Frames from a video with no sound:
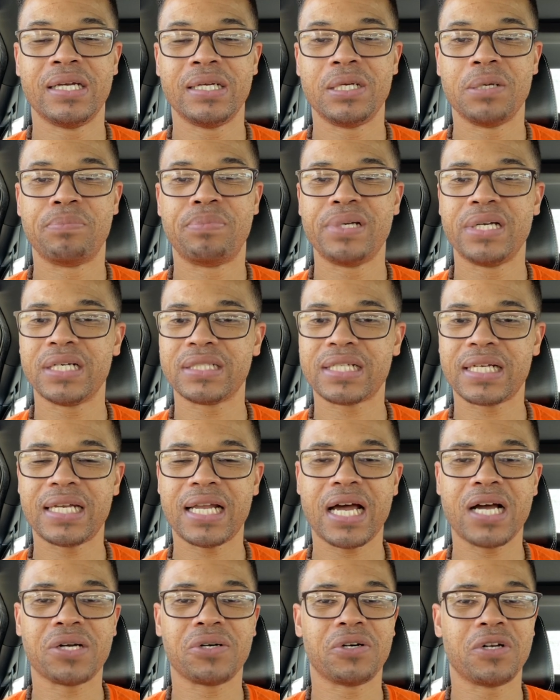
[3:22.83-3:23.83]
The builds are
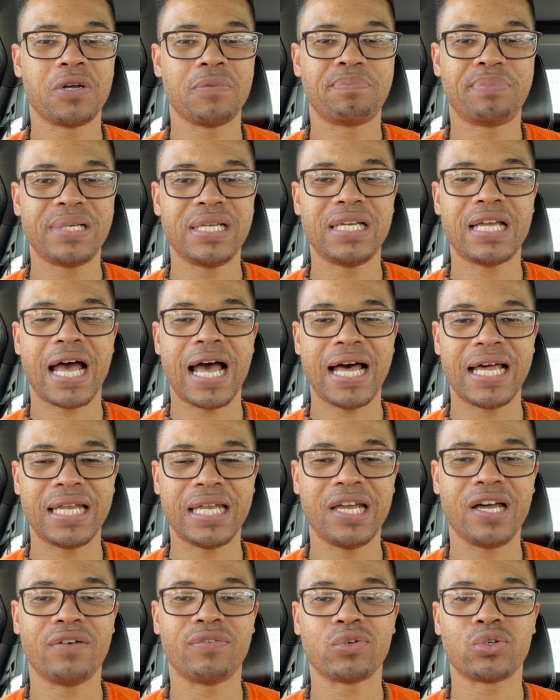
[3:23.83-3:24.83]
not going to be high
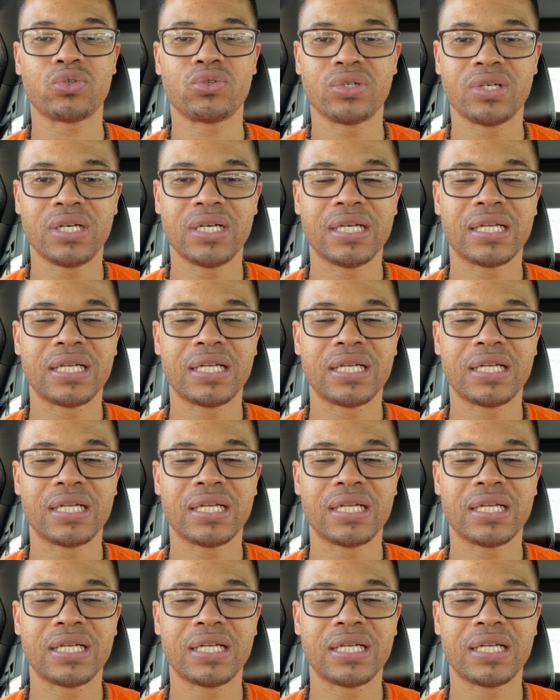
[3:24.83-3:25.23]
level